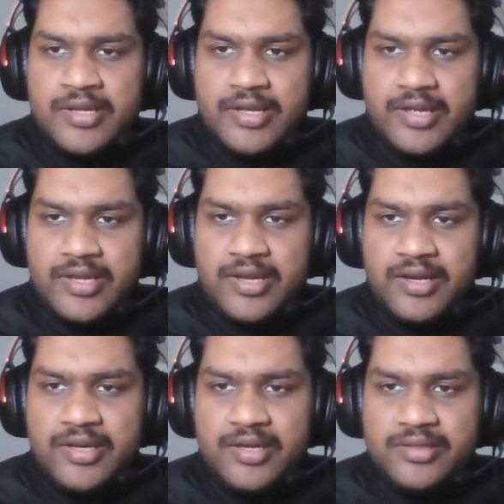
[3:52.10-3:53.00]
and
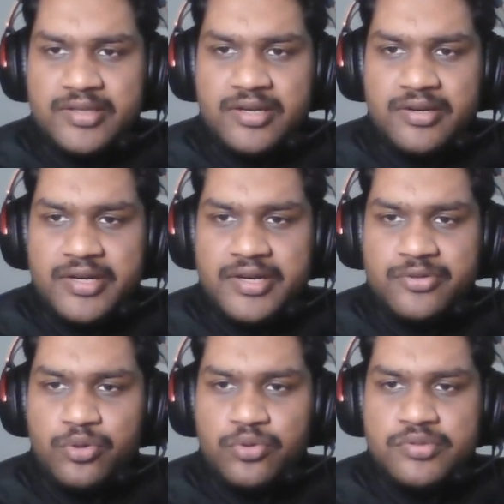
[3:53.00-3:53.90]
yeah, there it
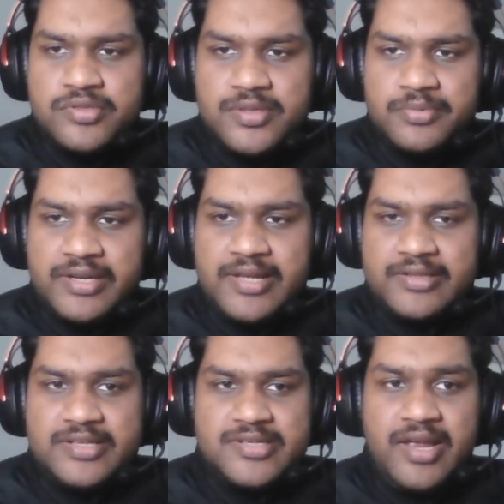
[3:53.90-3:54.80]
goes, something like
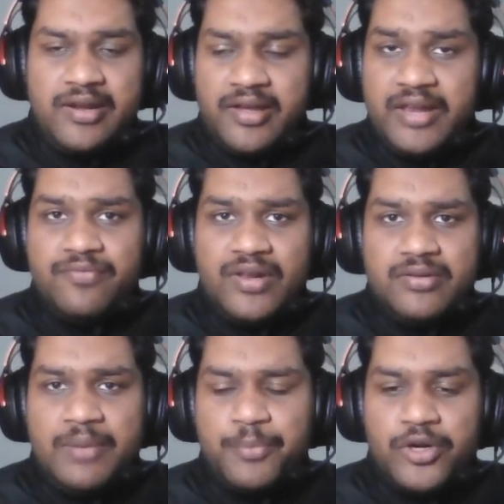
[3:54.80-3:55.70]
this. And again one
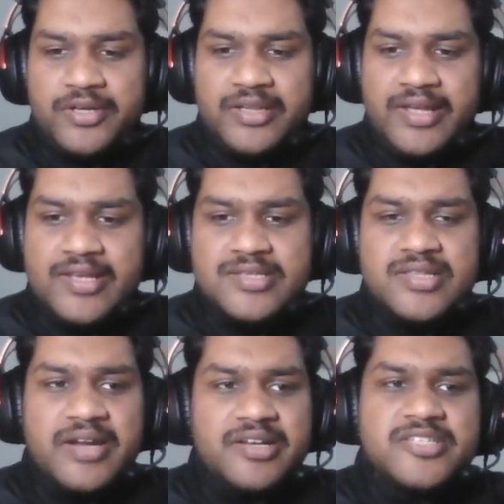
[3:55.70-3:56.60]
important thing is
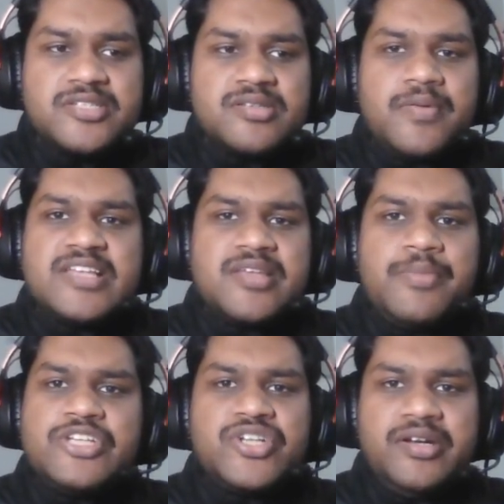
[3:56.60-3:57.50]
that it's, as I
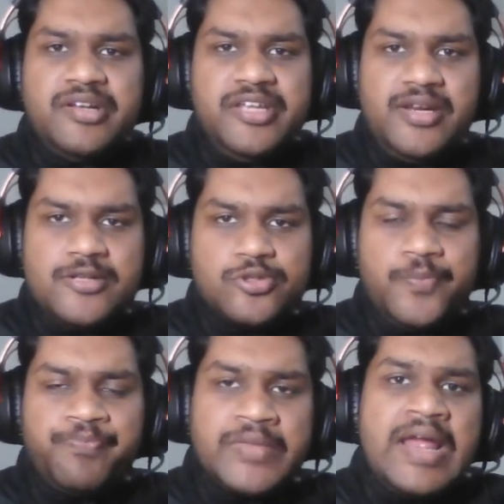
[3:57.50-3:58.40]
mentioned earlier also,
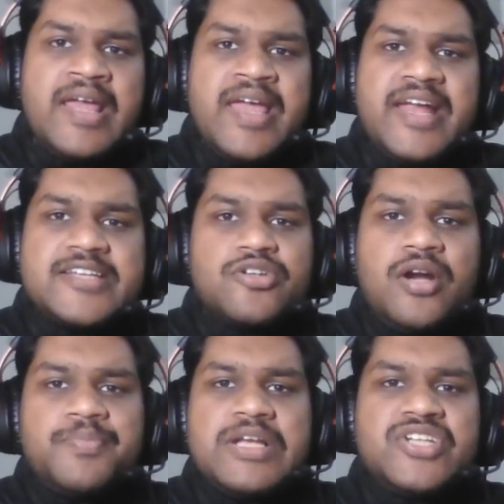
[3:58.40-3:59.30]
it's
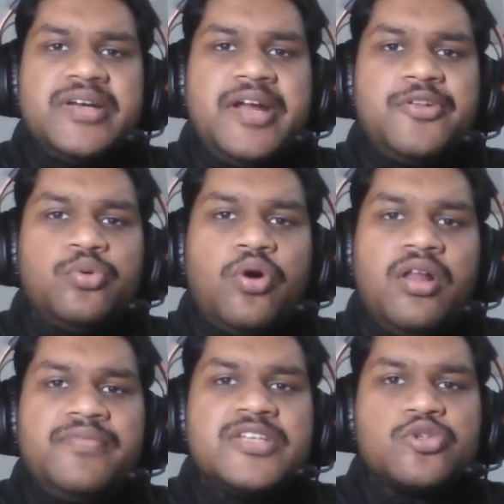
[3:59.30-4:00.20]
not mentioned that you
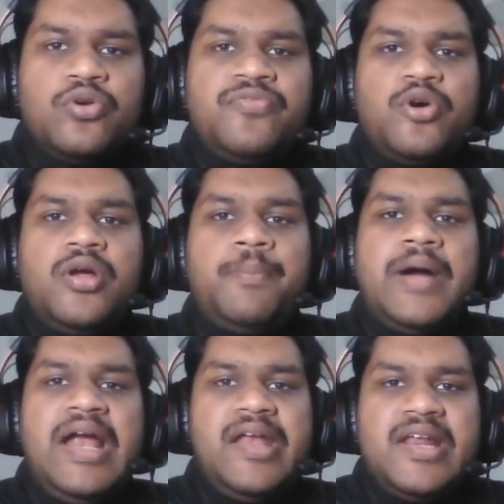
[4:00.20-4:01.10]
always go for a
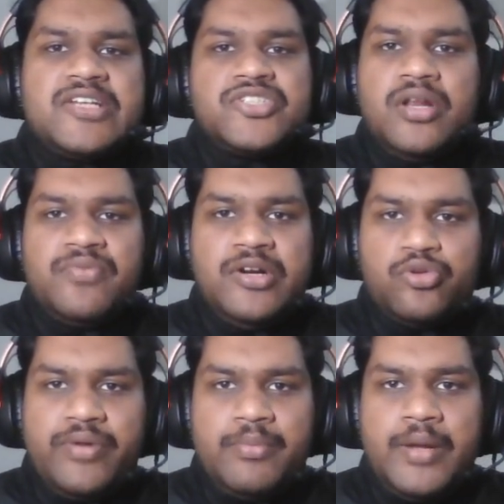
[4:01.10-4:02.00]
bidirectional
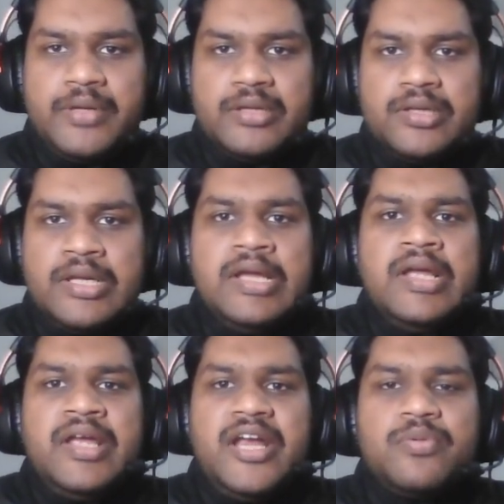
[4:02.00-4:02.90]
one-to-one mapping.
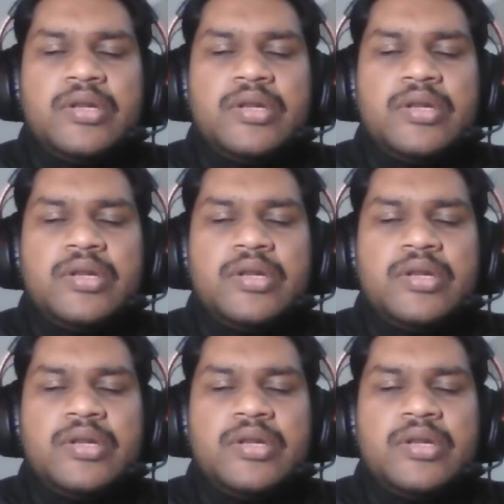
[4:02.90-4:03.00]
It will